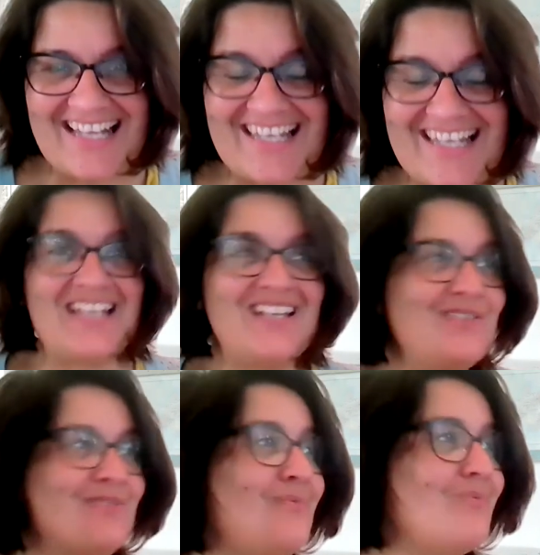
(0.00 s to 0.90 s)
that
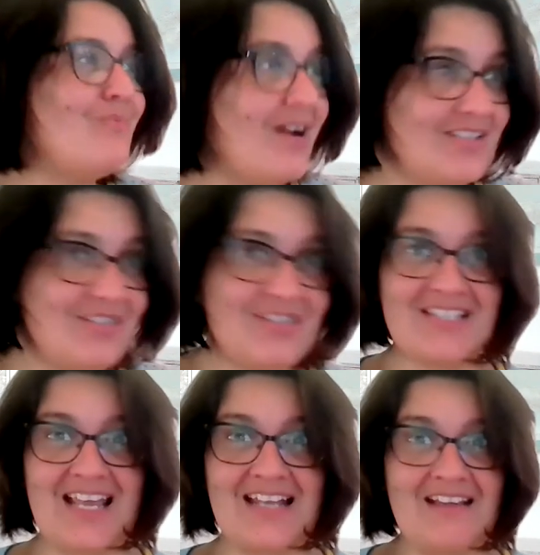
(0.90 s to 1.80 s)
you want to
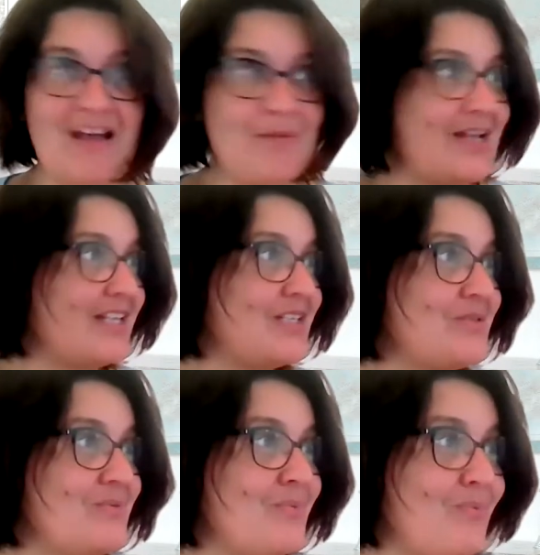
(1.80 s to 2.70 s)
stand up and that
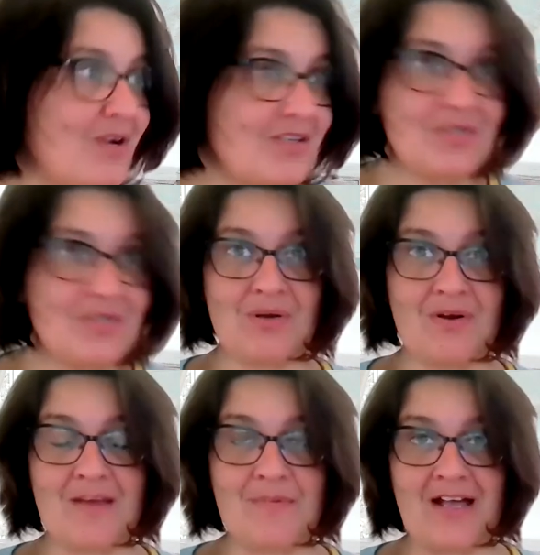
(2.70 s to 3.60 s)
you want to
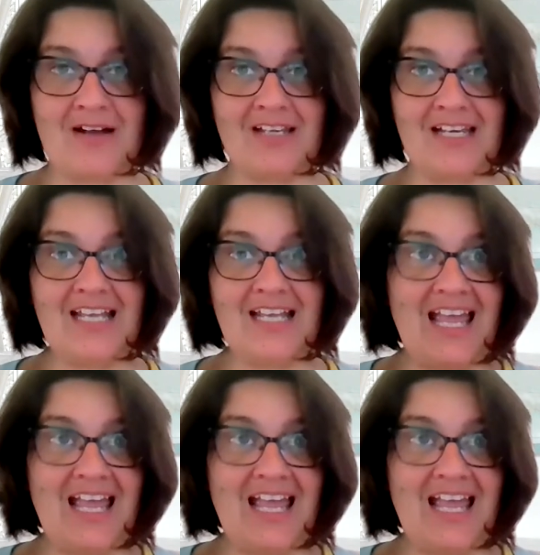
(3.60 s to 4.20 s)
talk about it.